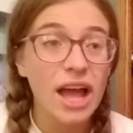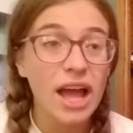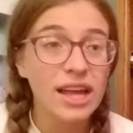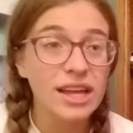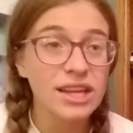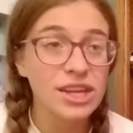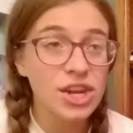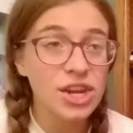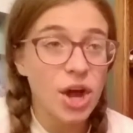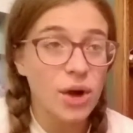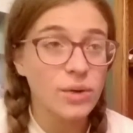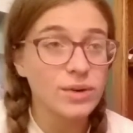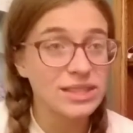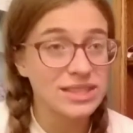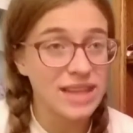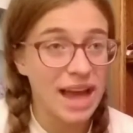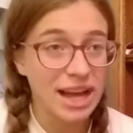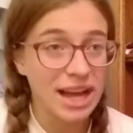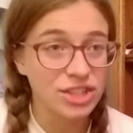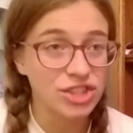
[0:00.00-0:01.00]
is
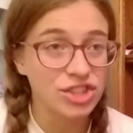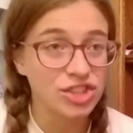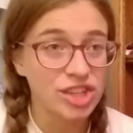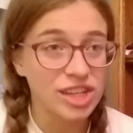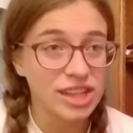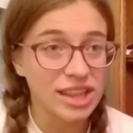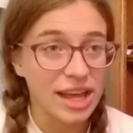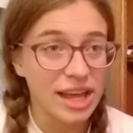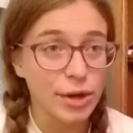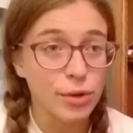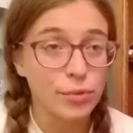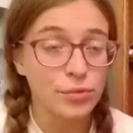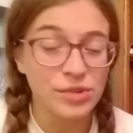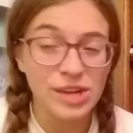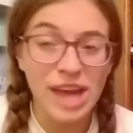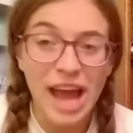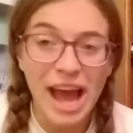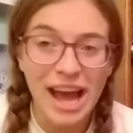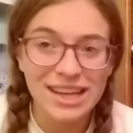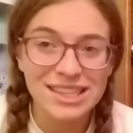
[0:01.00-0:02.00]
actually like
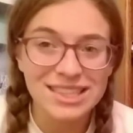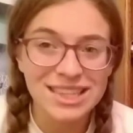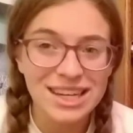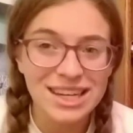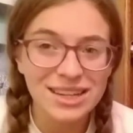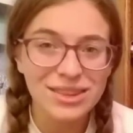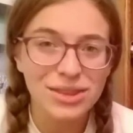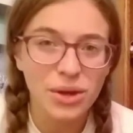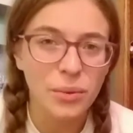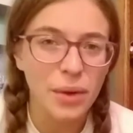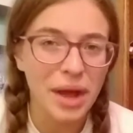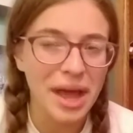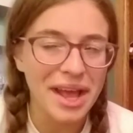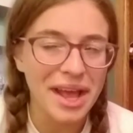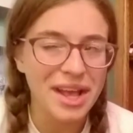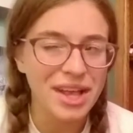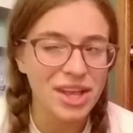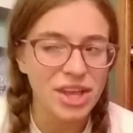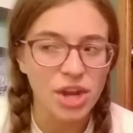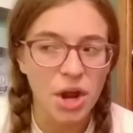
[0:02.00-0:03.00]
reacting the
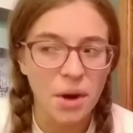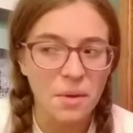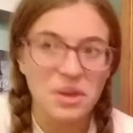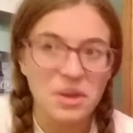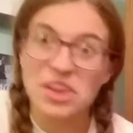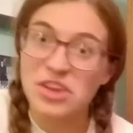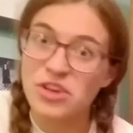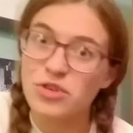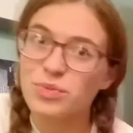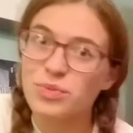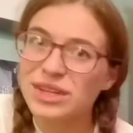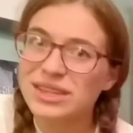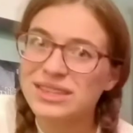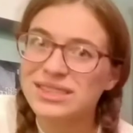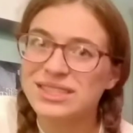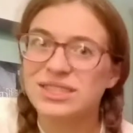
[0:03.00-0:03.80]
way, humans